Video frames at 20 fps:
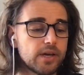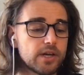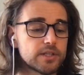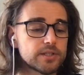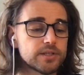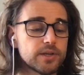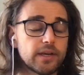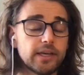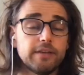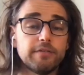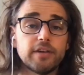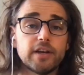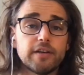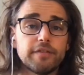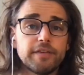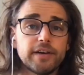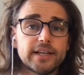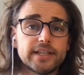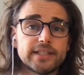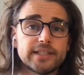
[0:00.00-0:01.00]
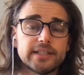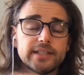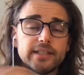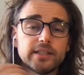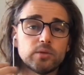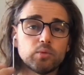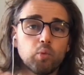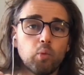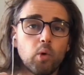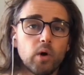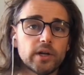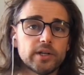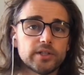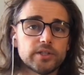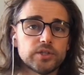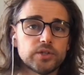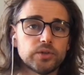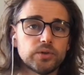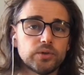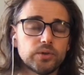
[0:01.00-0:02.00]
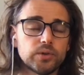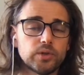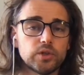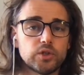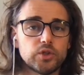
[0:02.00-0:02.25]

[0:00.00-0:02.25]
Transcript: So even if I did want to